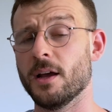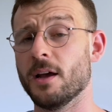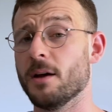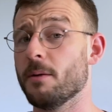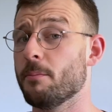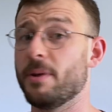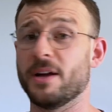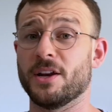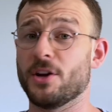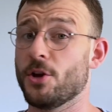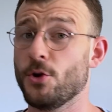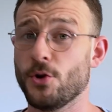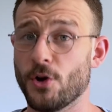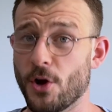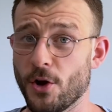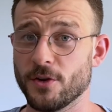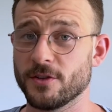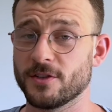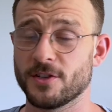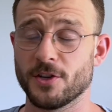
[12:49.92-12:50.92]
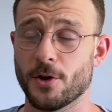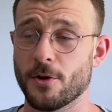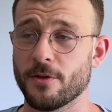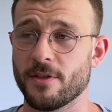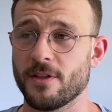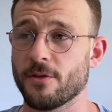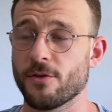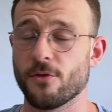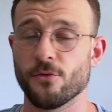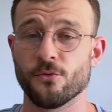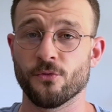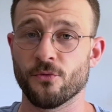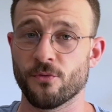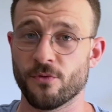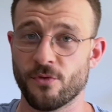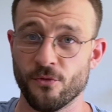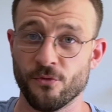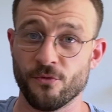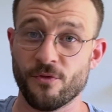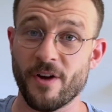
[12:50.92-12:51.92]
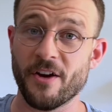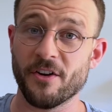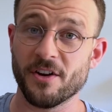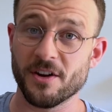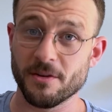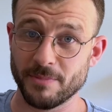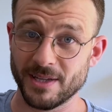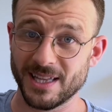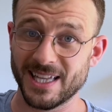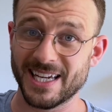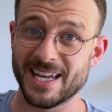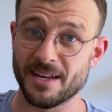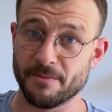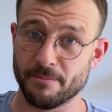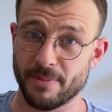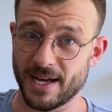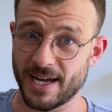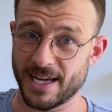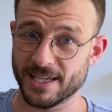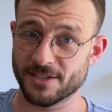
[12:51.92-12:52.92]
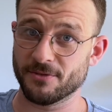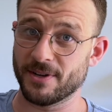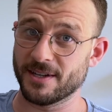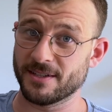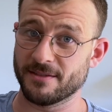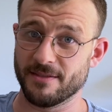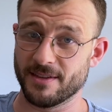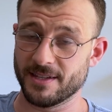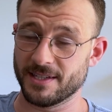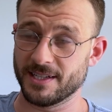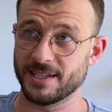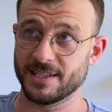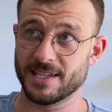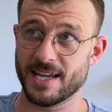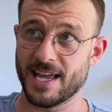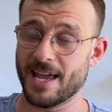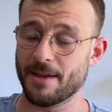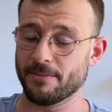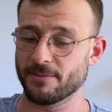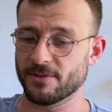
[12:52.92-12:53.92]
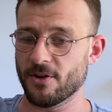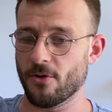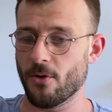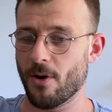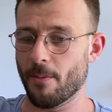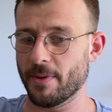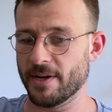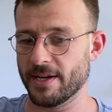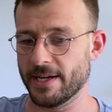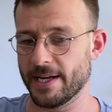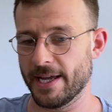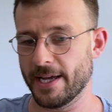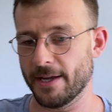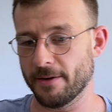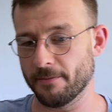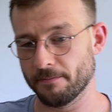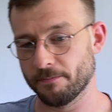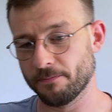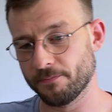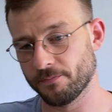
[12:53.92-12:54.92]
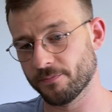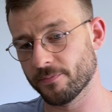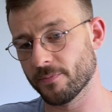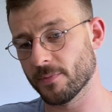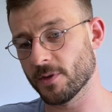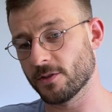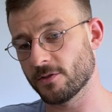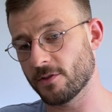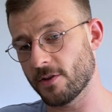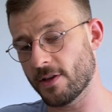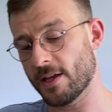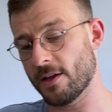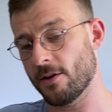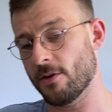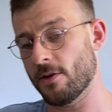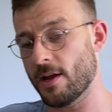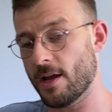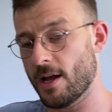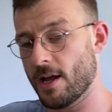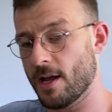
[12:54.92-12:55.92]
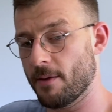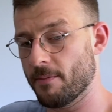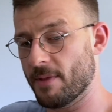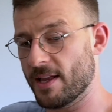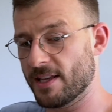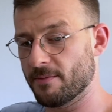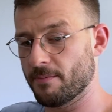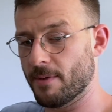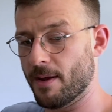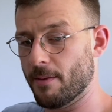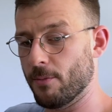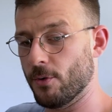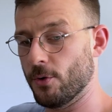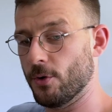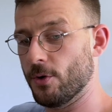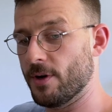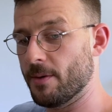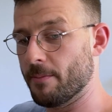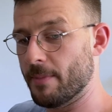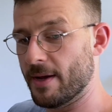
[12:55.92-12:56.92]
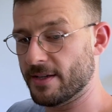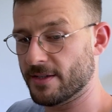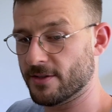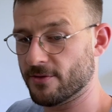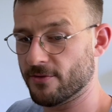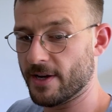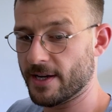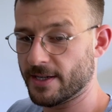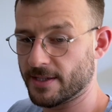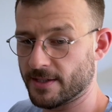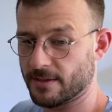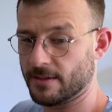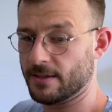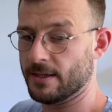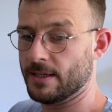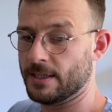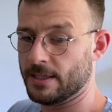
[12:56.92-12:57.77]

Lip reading: But who knows? The variability in pass rates of these exams go up and down. So that's my mood and my stress.